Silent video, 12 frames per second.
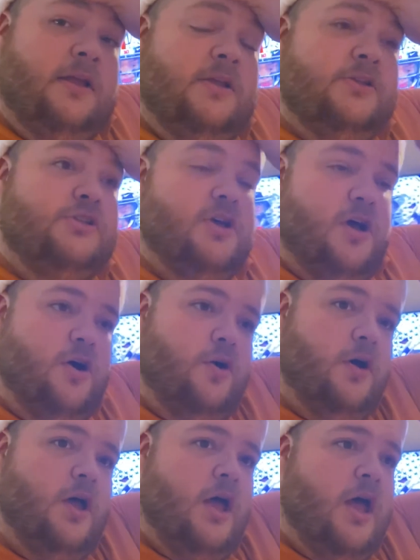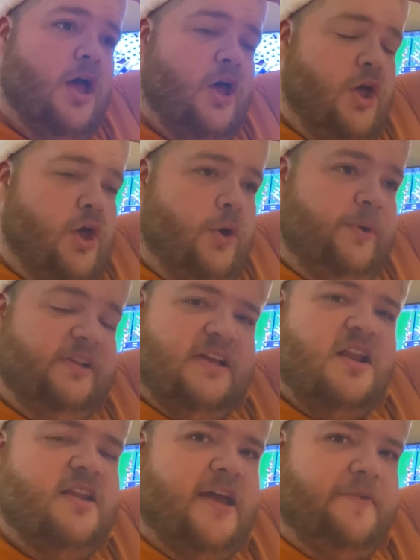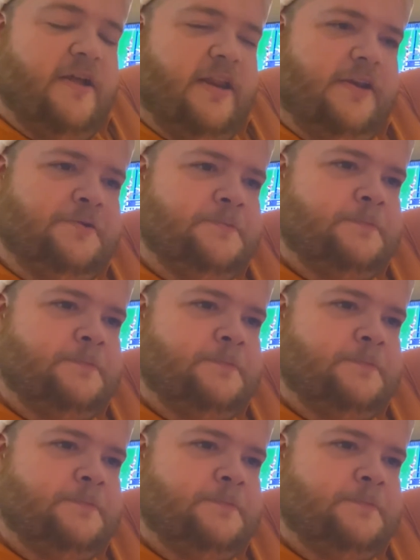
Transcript: So we just got done decorating.